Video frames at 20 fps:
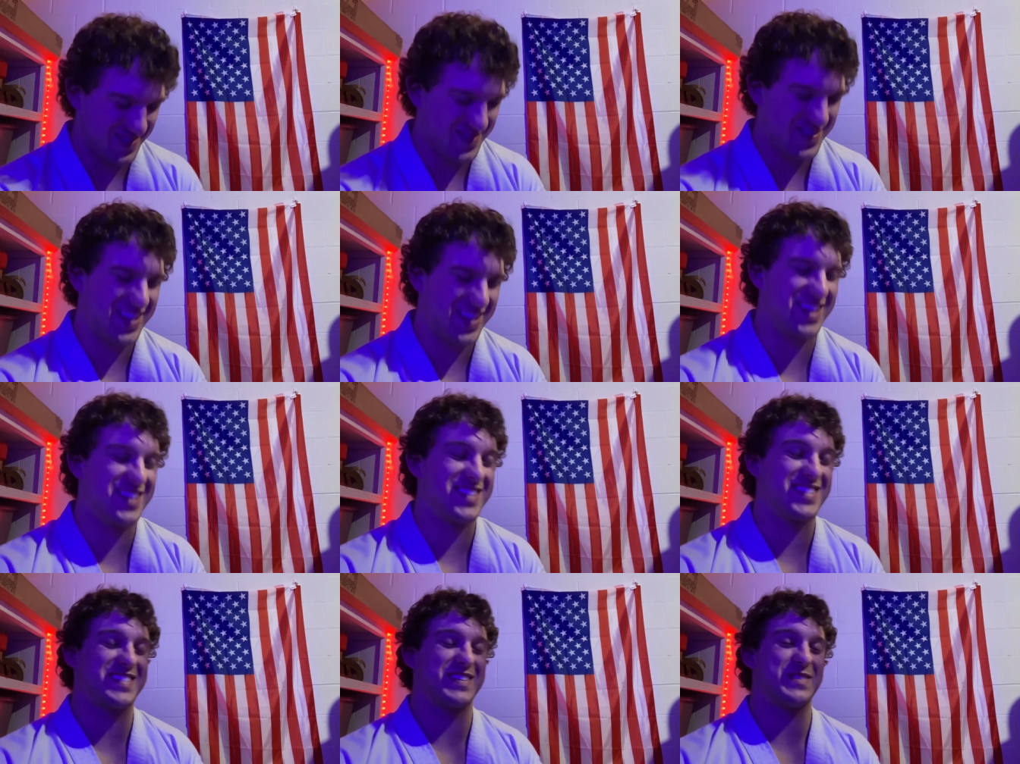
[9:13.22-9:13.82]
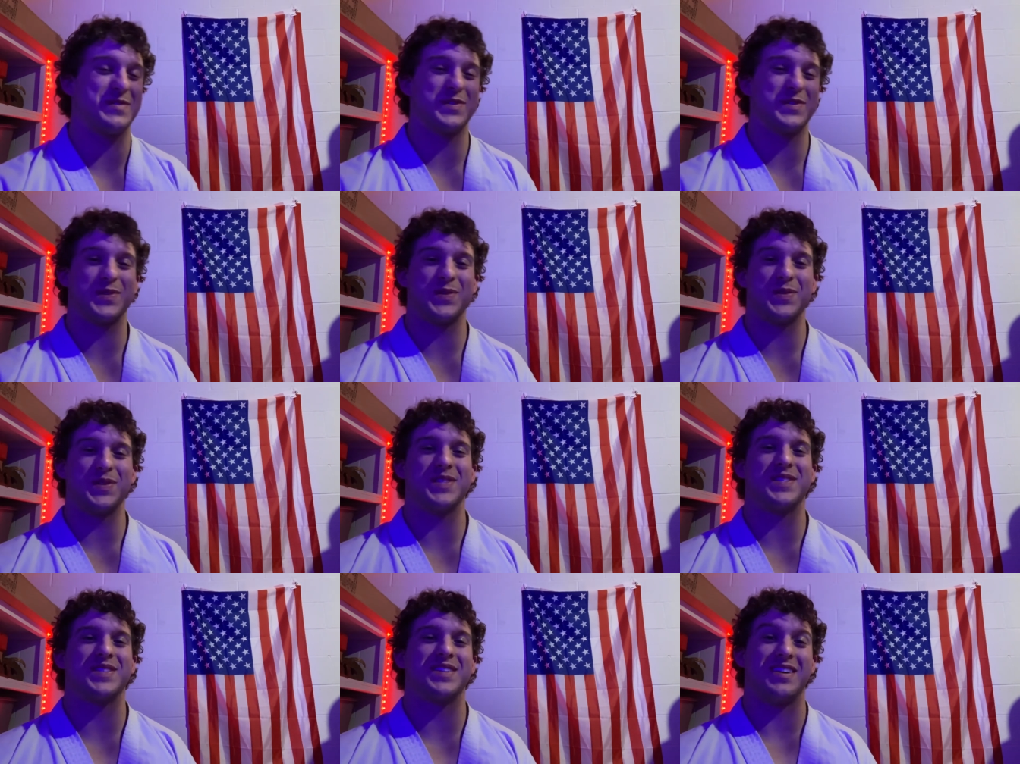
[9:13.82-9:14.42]
because I was
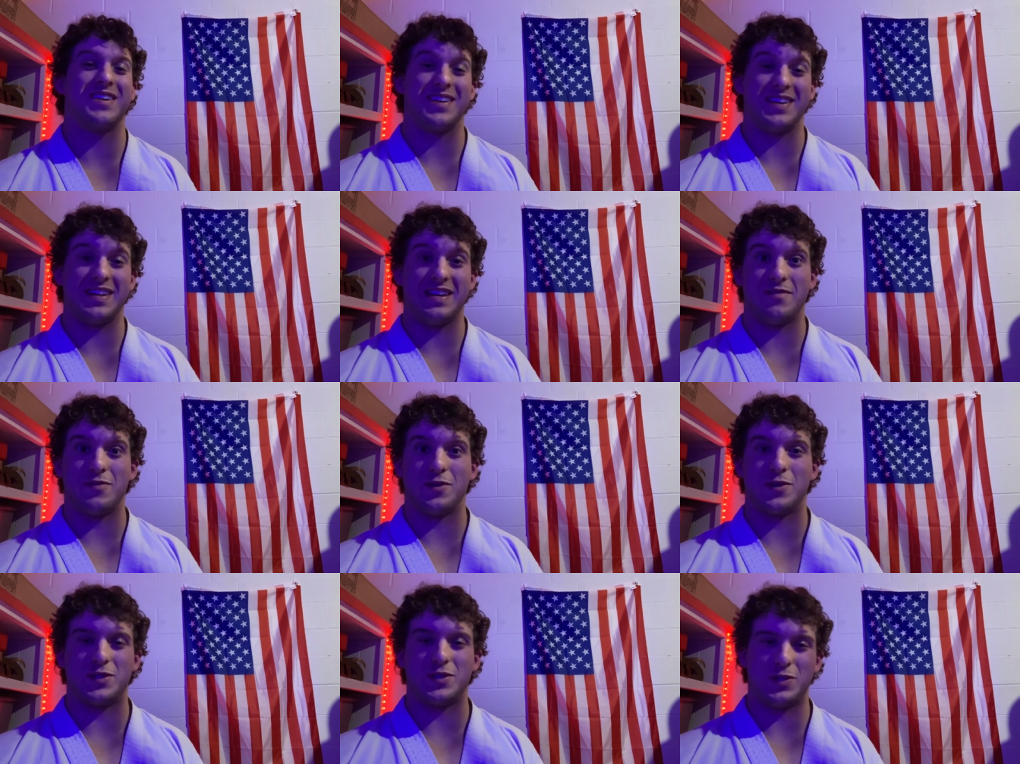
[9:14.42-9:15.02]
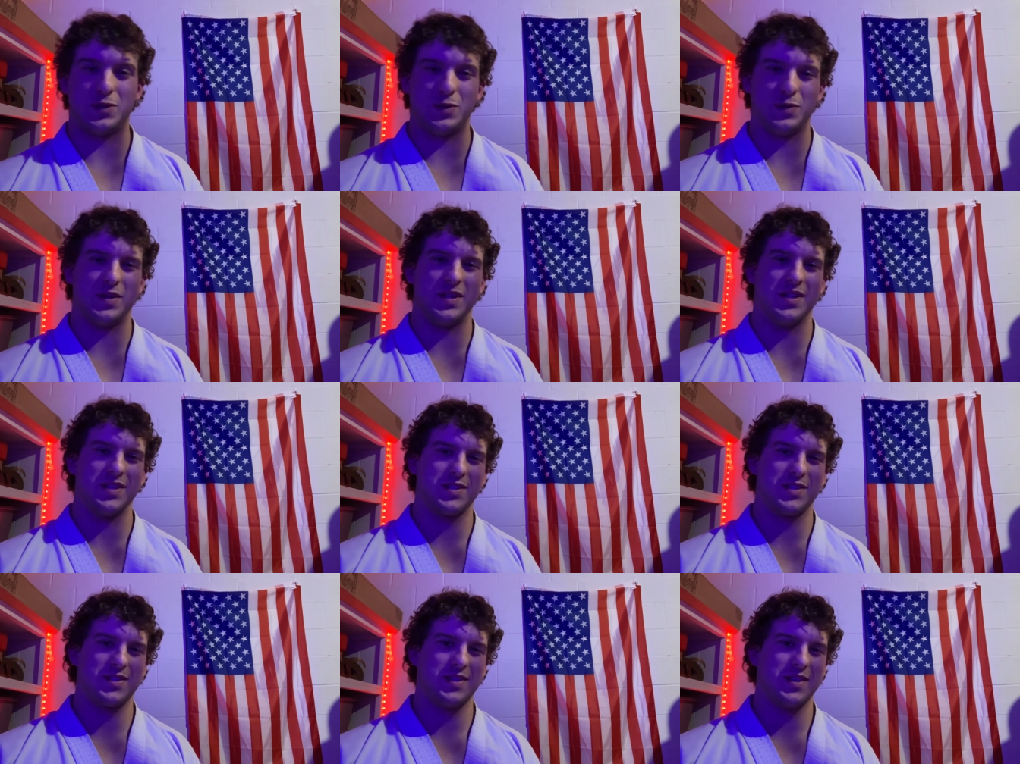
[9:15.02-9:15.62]
always taught never to do
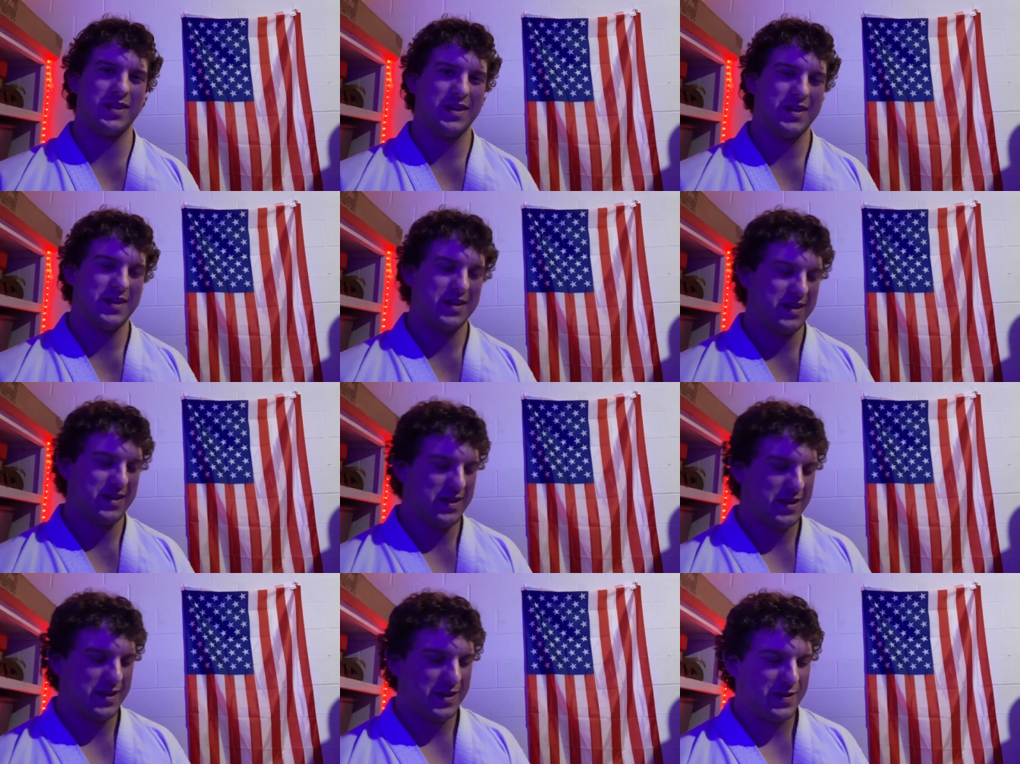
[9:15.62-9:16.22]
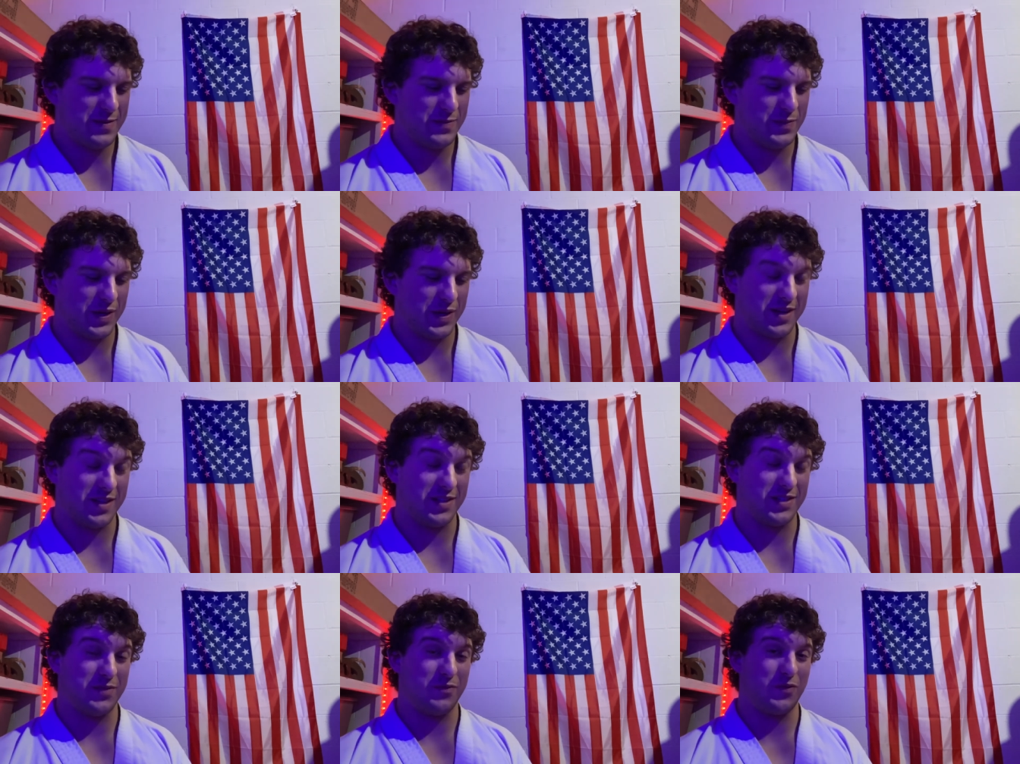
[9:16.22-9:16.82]
this
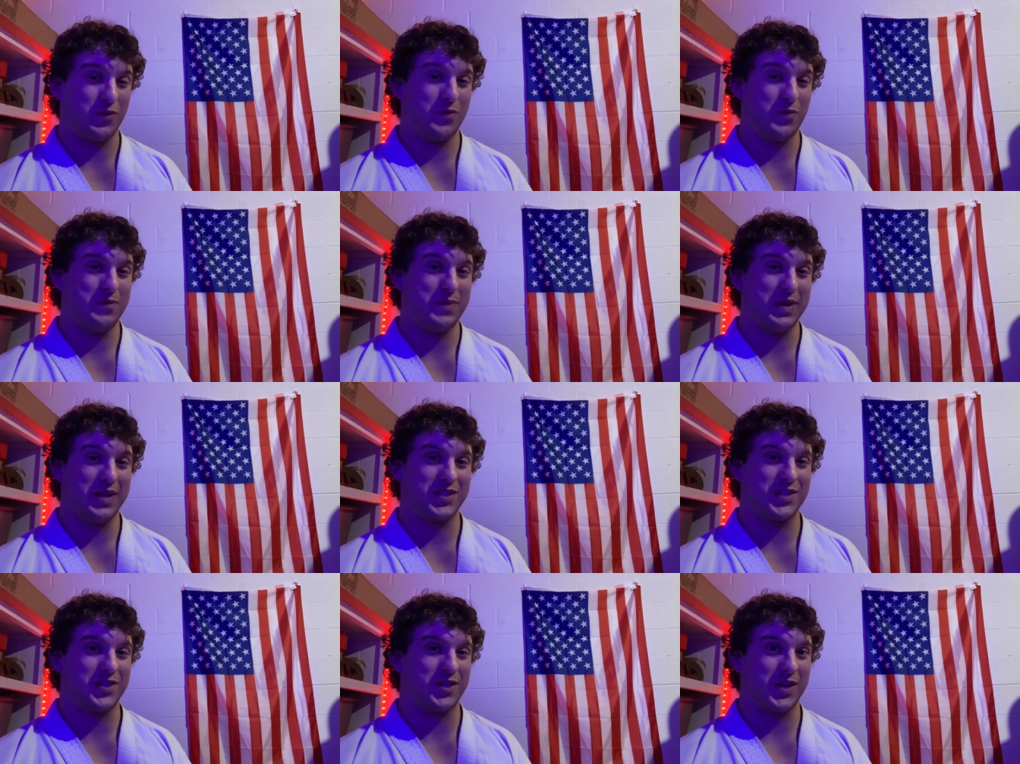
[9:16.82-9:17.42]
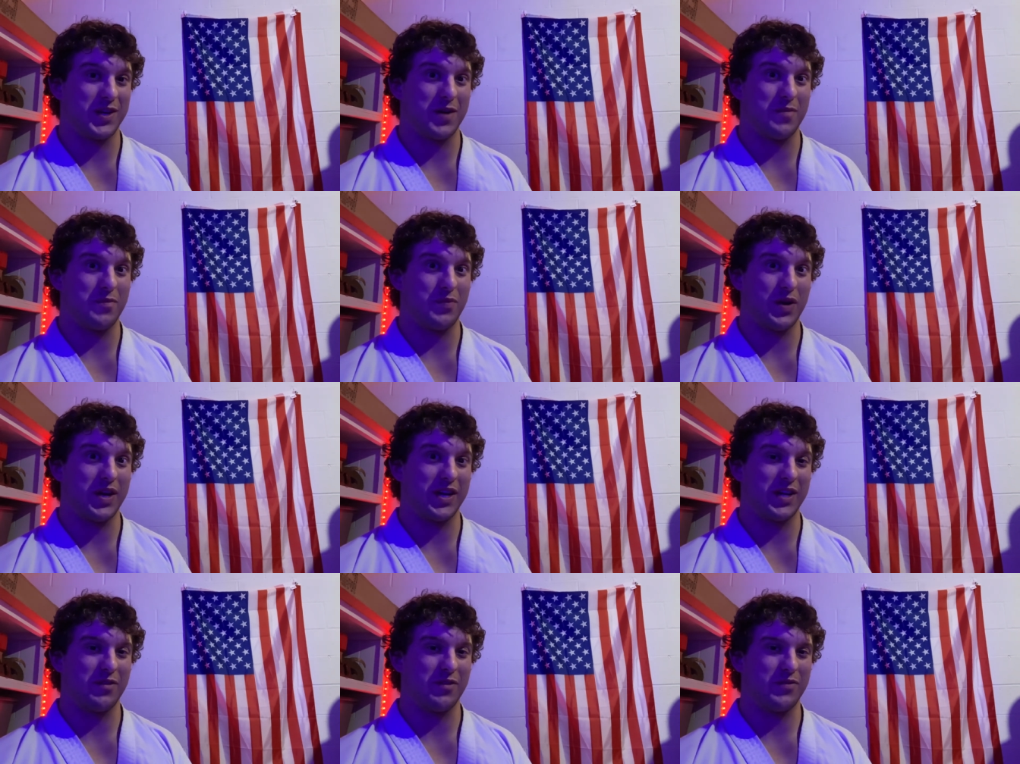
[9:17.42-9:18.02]
because if you miss, you're gonna
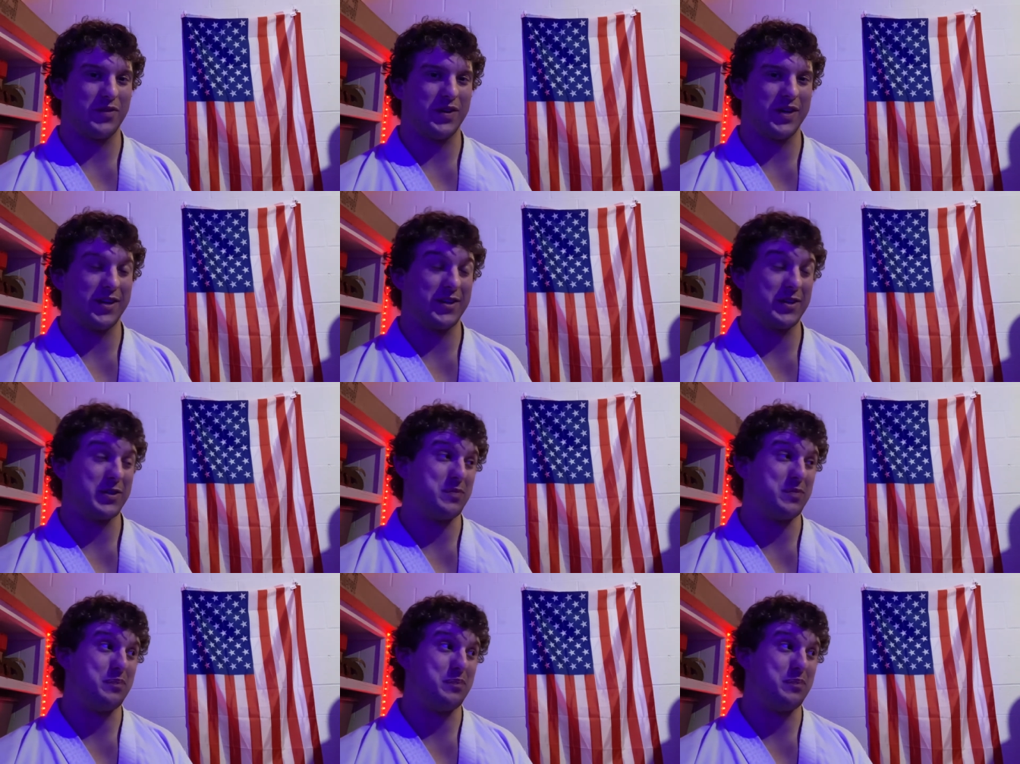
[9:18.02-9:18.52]
break your fingers.